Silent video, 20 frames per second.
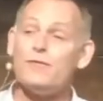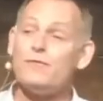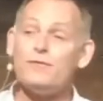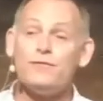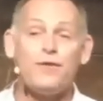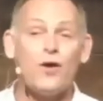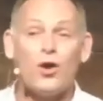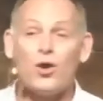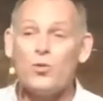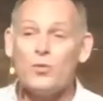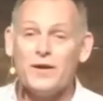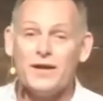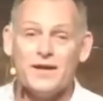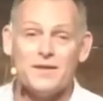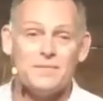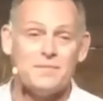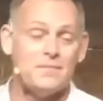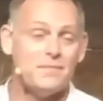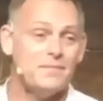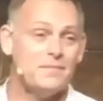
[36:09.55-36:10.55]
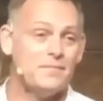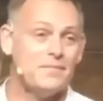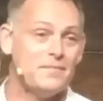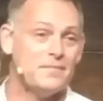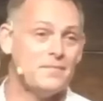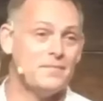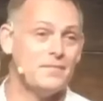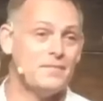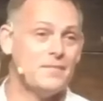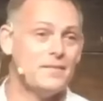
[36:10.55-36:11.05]
follow him
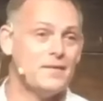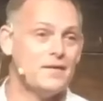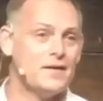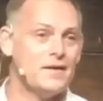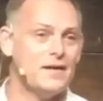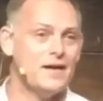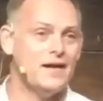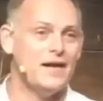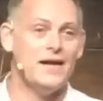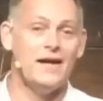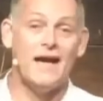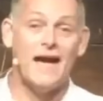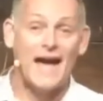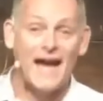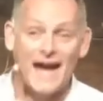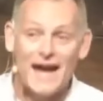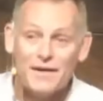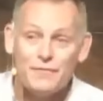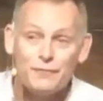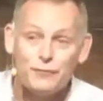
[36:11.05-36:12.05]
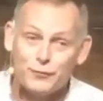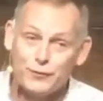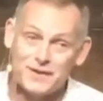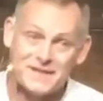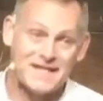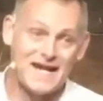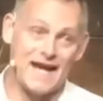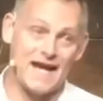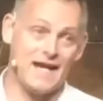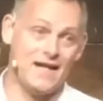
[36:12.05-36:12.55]
every
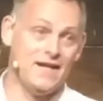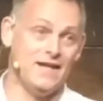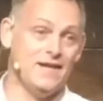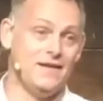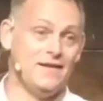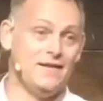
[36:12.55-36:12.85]
day,